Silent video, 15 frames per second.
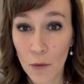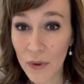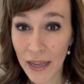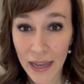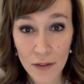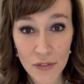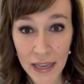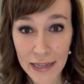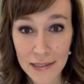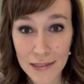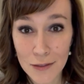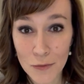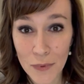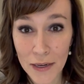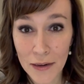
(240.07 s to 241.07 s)
we have
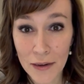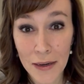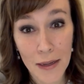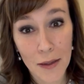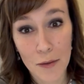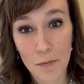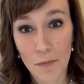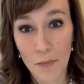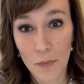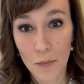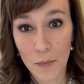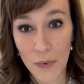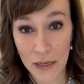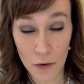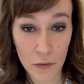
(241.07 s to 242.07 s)
cases where
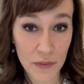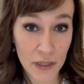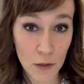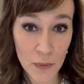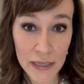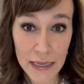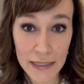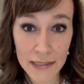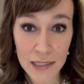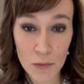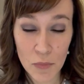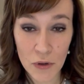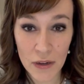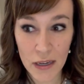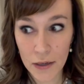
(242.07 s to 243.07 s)
we don't think we need a
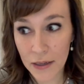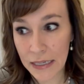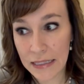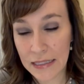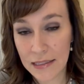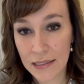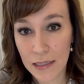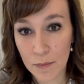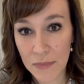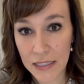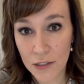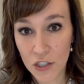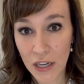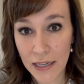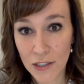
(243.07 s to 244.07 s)
temporary hearing and then something
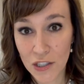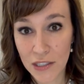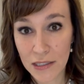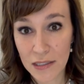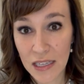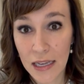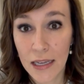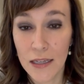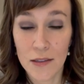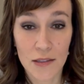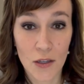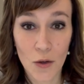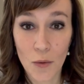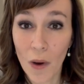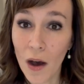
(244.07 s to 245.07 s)
changes,
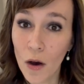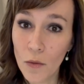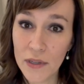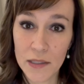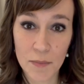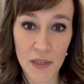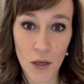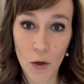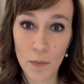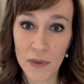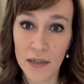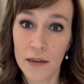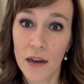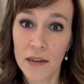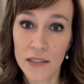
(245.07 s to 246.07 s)
so always be open
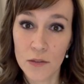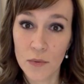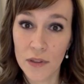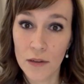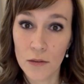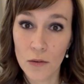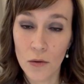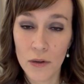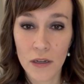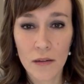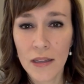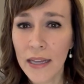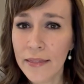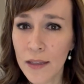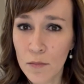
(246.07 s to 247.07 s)
and honest with your lawyer.
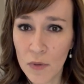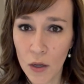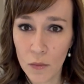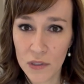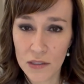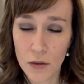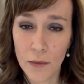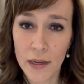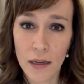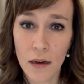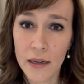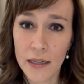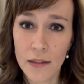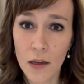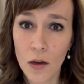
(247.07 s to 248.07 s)
Let them know what's going
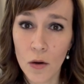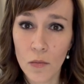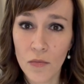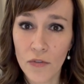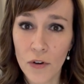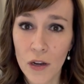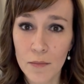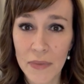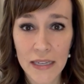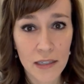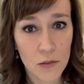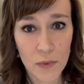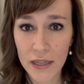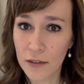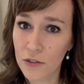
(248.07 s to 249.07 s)
on in the home front,
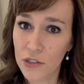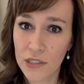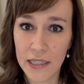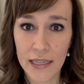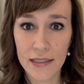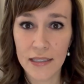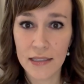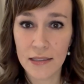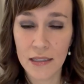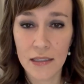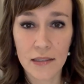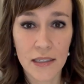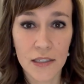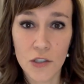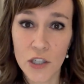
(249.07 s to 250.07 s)
because we understand these
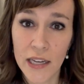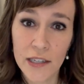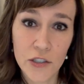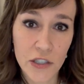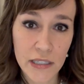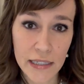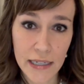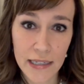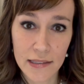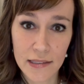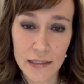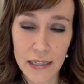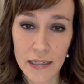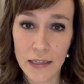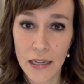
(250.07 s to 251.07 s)
things can change in an
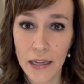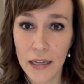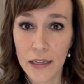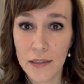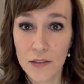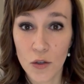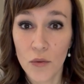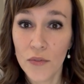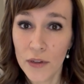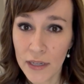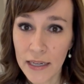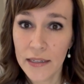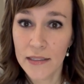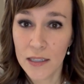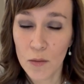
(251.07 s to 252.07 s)
instant. So if you
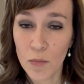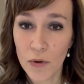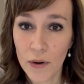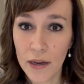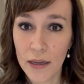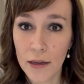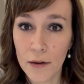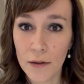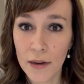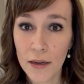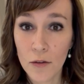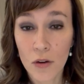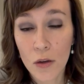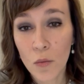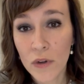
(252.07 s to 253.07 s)
need a temporary hearing
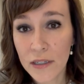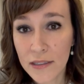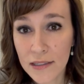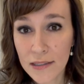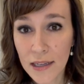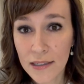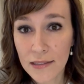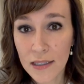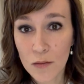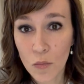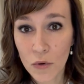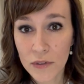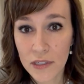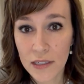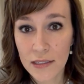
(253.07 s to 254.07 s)
or you want to discuss it in
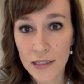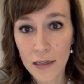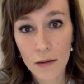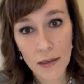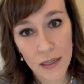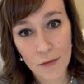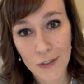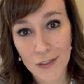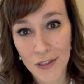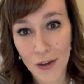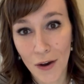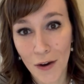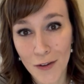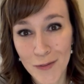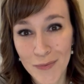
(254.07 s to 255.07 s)
more detail, give us a call.